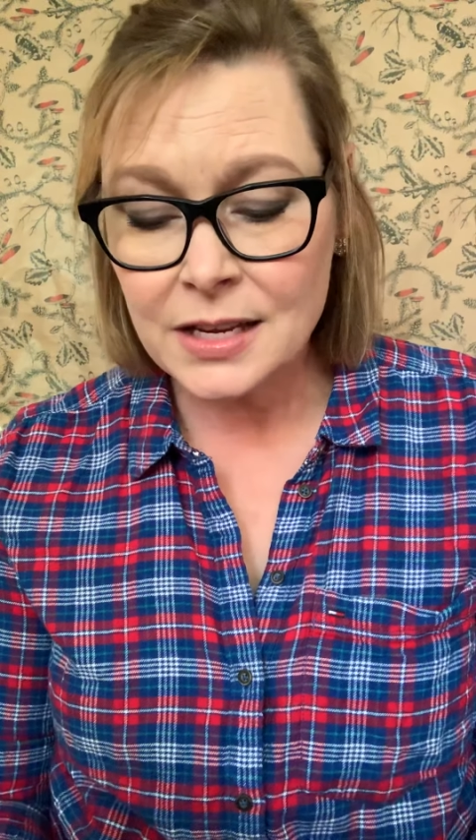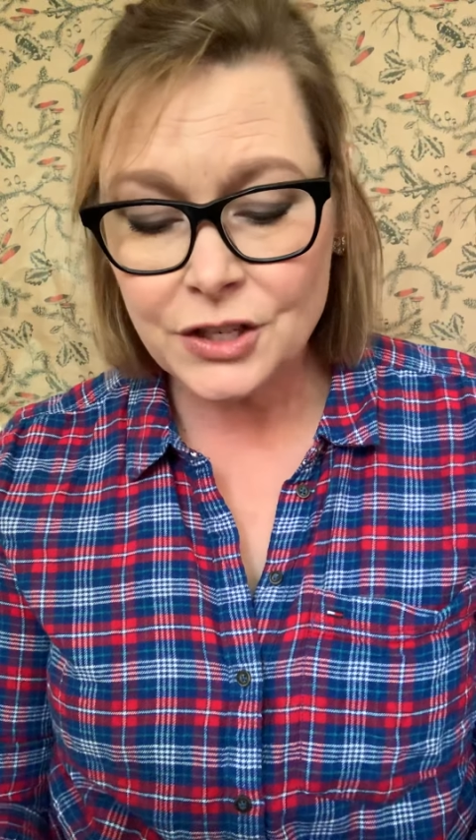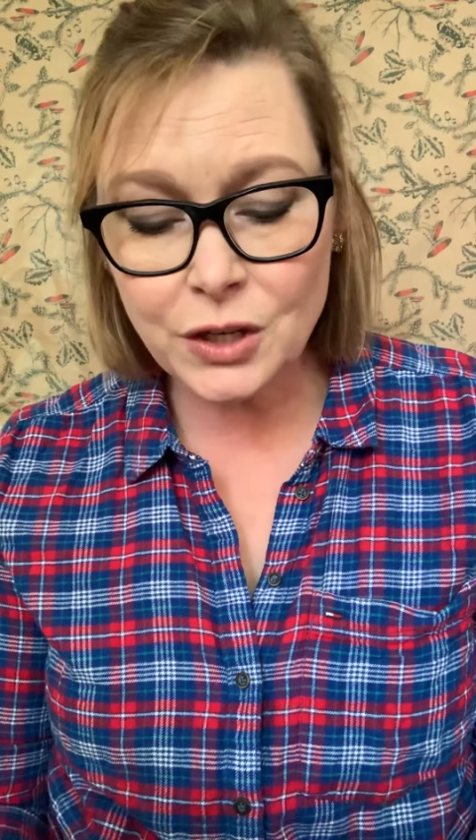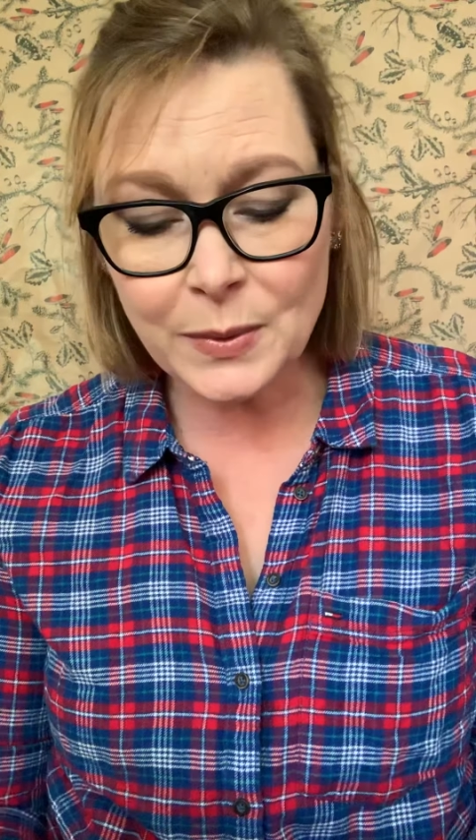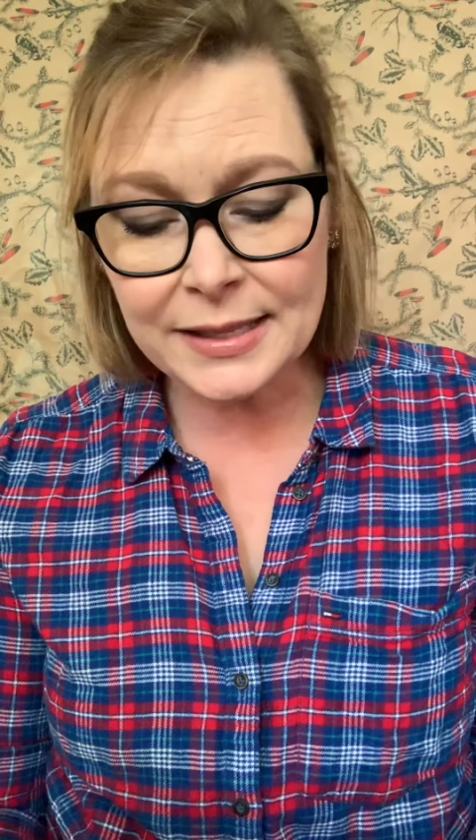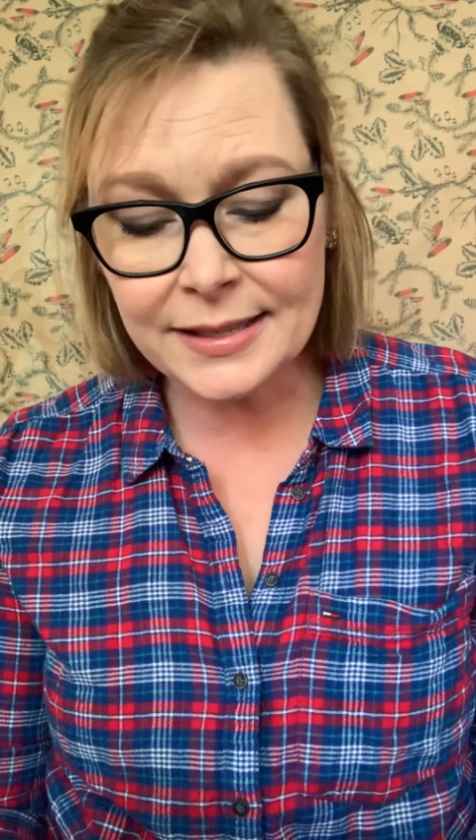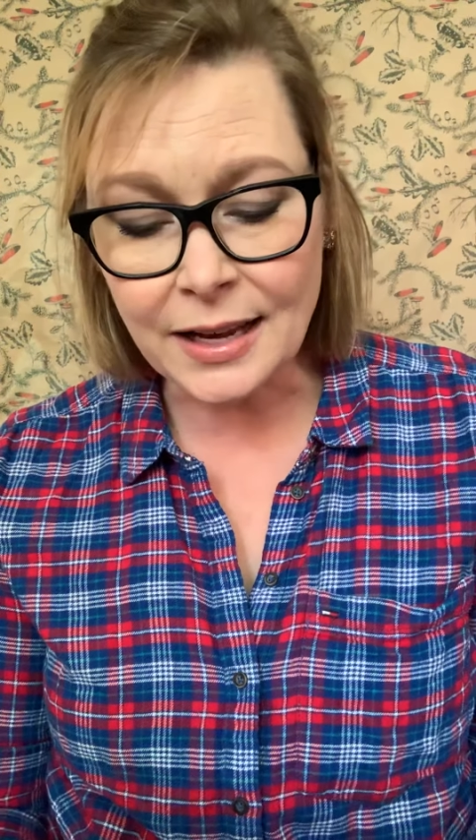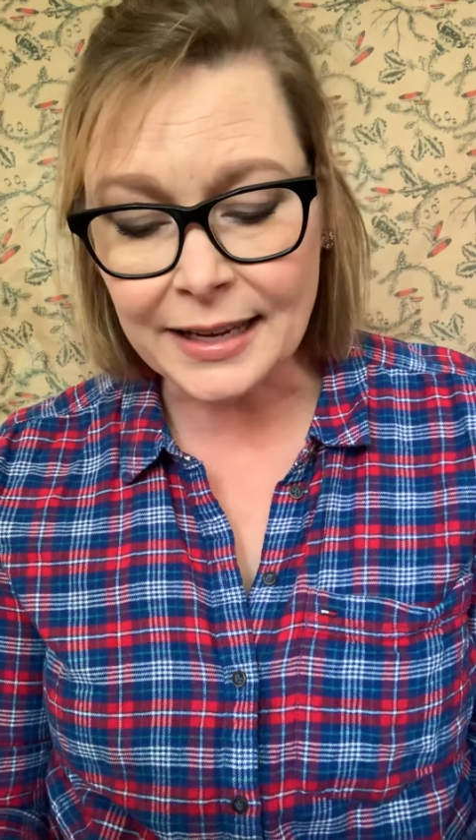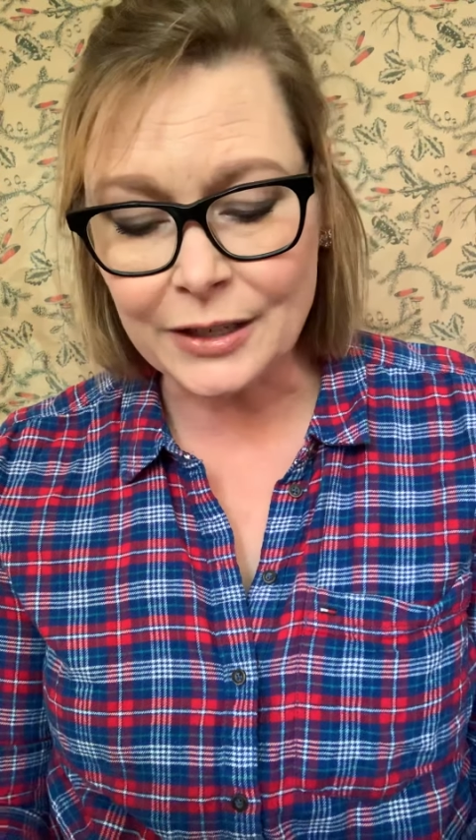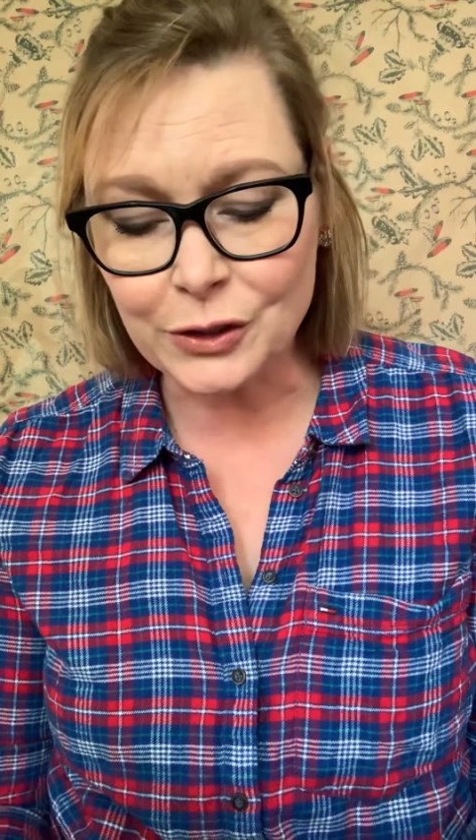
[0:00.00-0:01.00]
She would
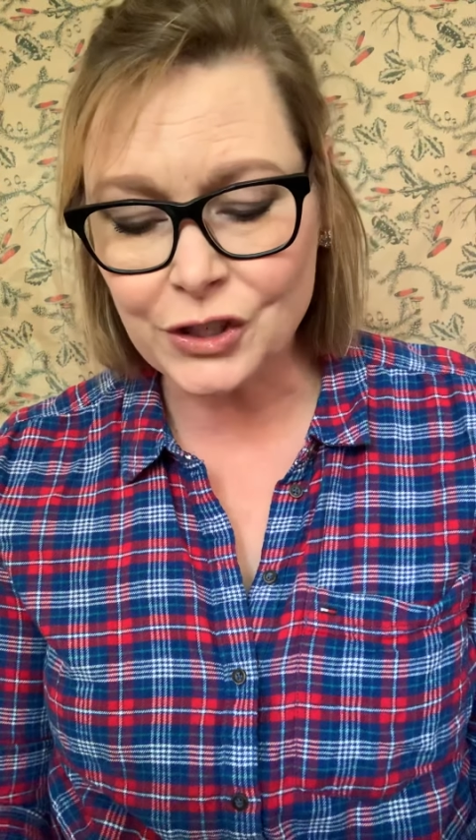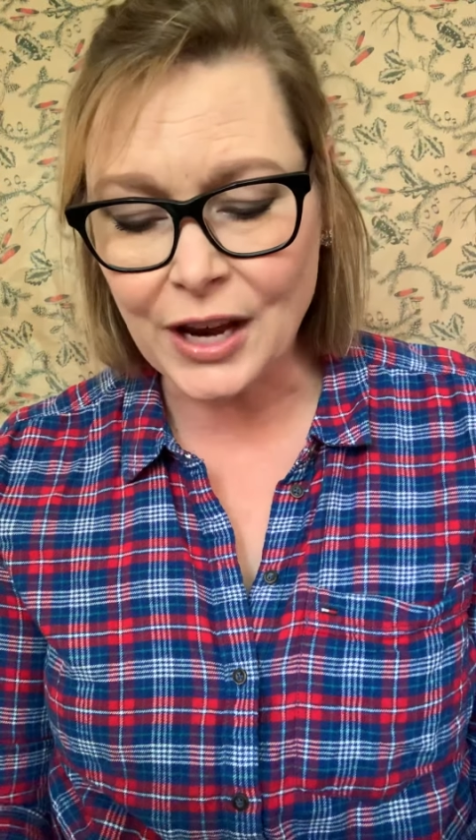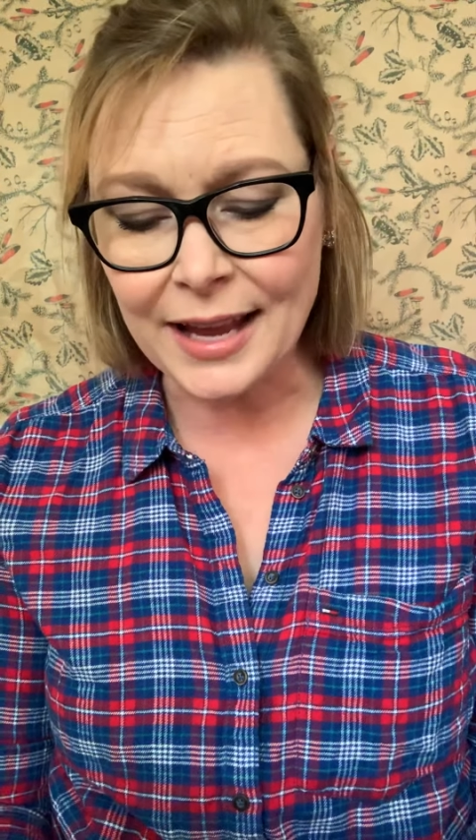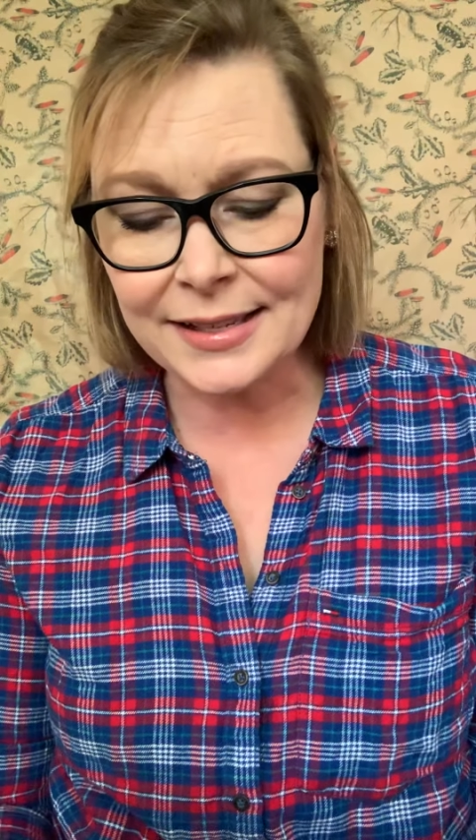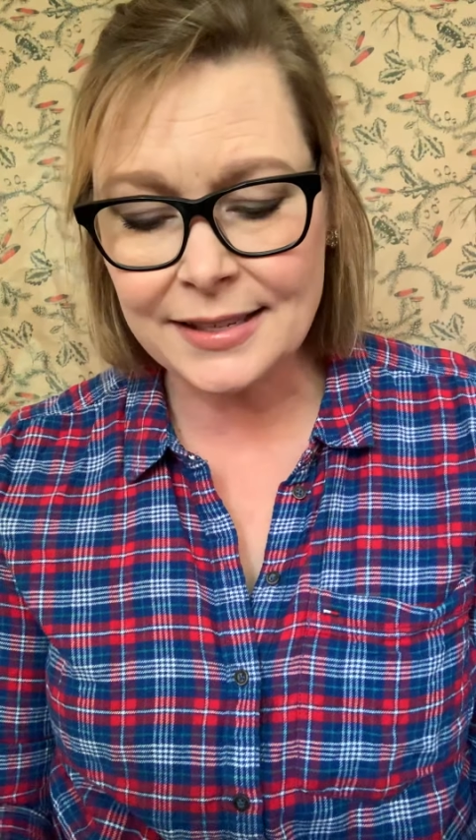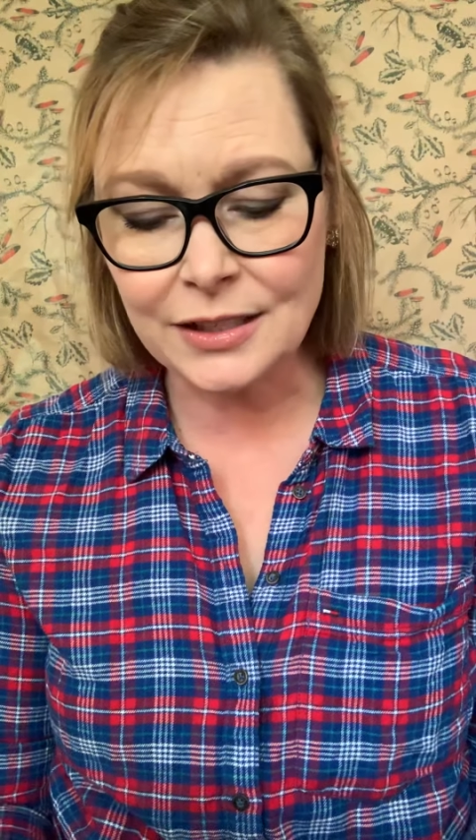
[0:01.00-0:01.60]
suck in her chest,